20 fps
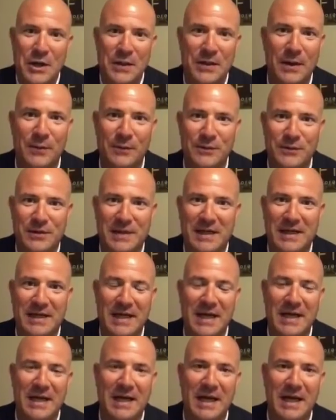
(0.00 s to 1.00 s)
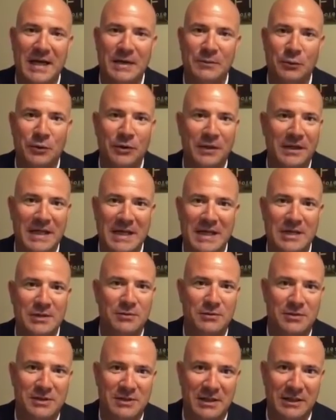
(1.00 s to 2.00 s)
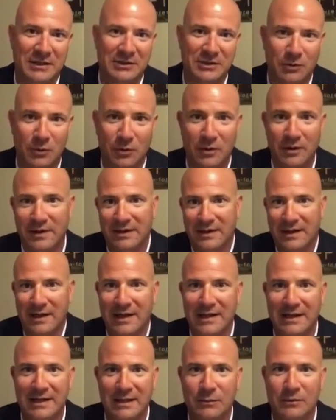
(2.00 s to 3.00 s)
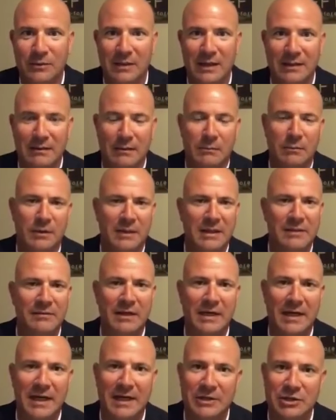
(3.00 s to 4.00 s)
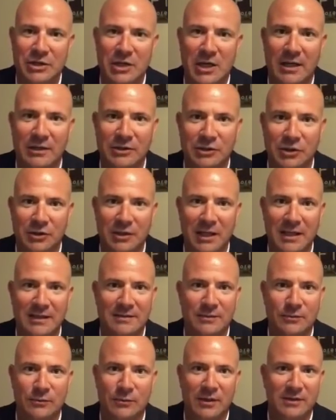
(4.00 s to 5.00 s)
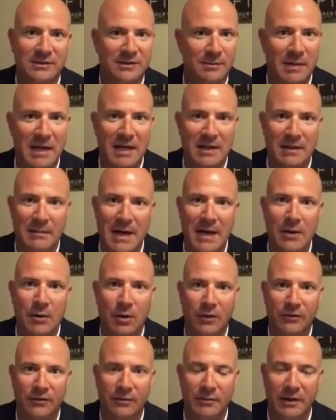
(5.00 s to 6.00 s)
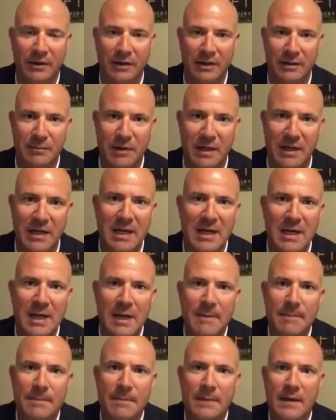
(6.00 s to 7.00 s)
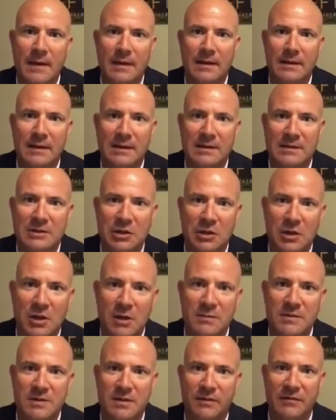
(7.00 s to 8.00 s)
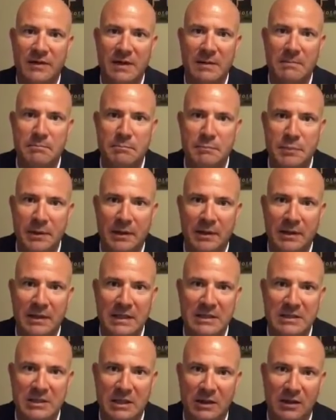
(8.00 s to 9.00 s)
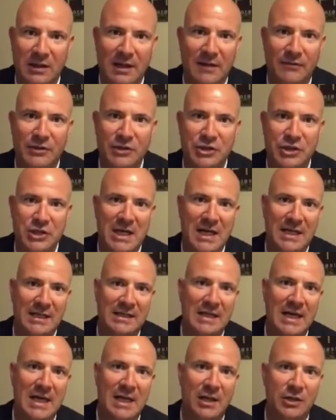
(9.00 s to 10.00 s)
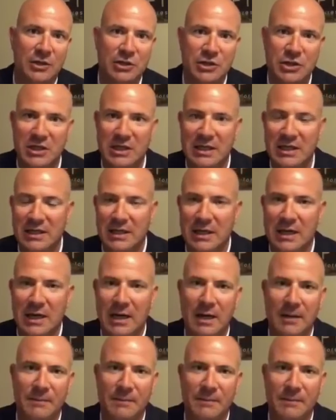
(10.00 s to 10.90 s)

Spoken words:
that was a really interesting story. Then I believe they got Gillette to buy them out ultimately. But in terms of the ability to leverage technology,